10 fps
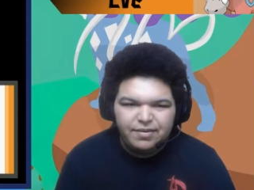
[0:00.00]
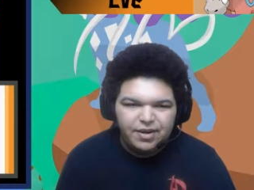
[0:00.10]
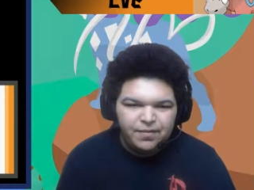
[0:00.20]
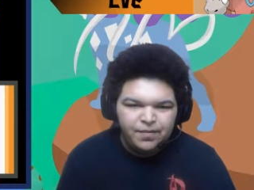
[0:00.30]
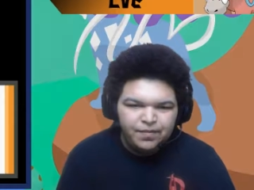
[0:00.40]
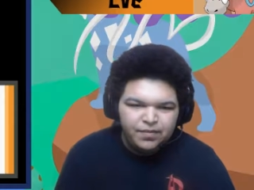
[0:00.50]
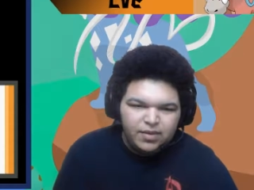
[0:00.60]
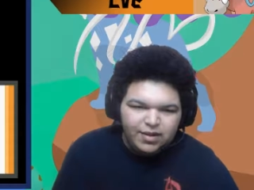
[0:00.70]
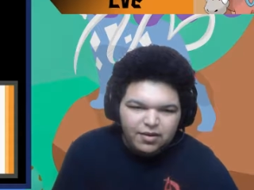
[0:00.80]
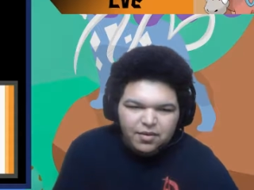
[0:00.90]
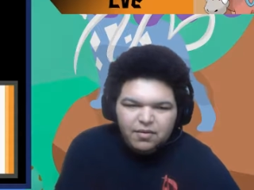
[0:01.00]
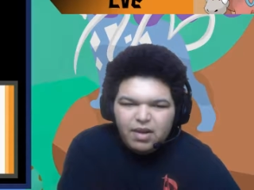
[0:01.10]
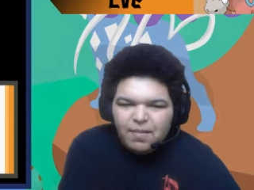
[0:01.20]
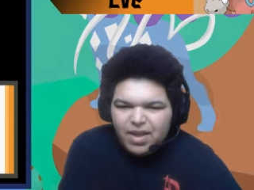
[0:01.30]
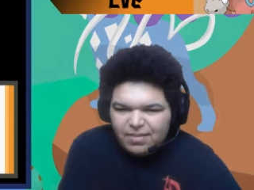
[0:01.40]
there we go.
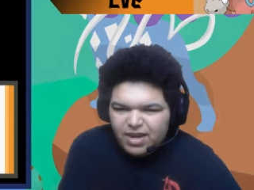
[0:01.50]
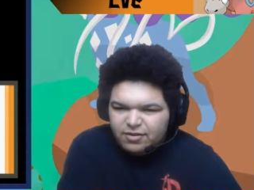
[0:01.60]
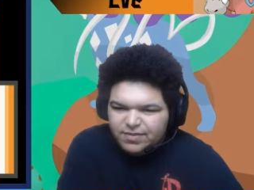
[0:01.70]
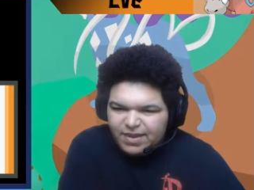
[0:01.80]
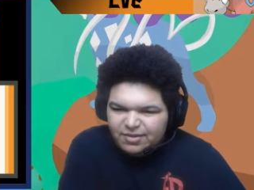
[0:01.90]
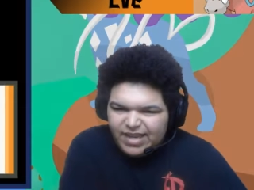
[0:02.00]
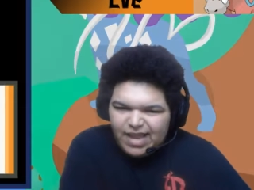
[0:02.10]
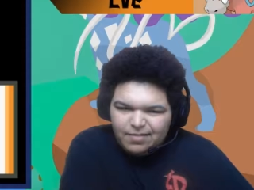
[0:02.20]
Grandpa, I'm here. I was playing with the